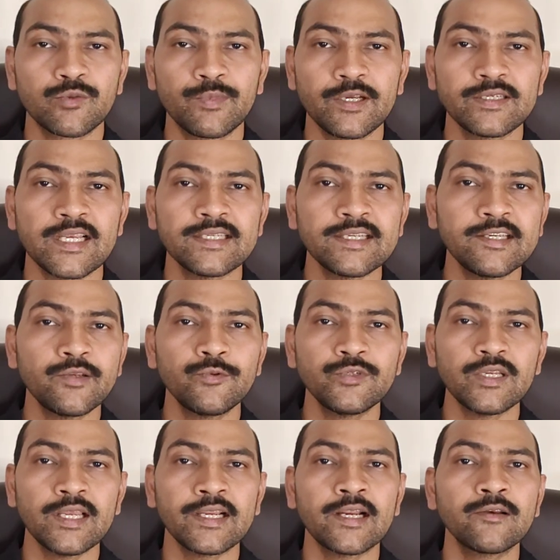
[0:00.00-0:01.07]
because as
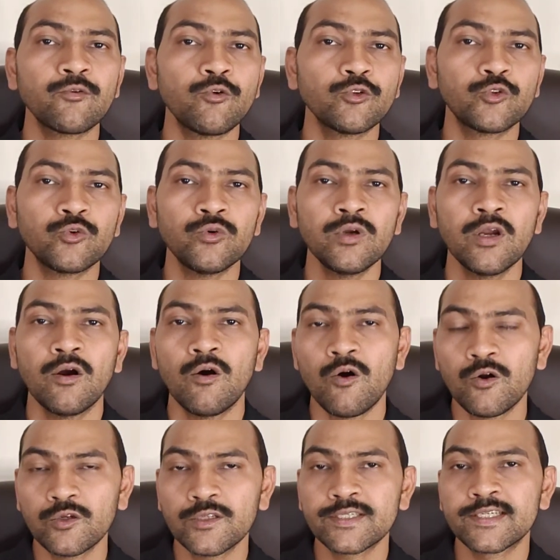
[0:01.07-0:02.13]
individual I can't go through
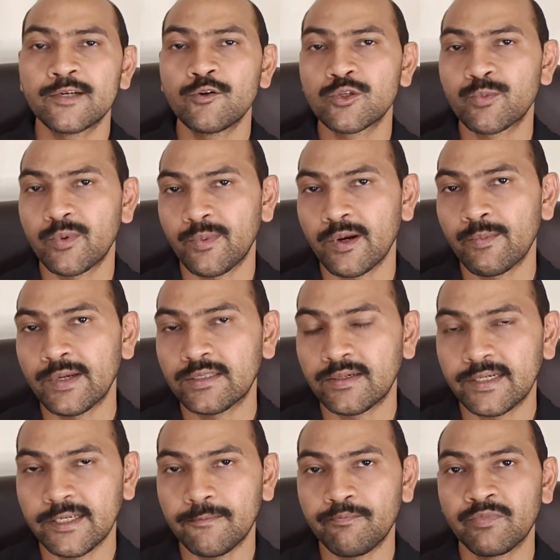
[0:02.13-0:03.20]
all the schedules prepared by the
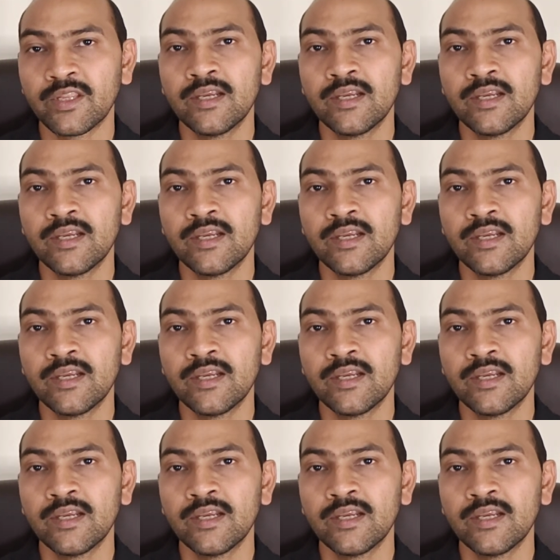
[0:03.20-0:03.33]
team.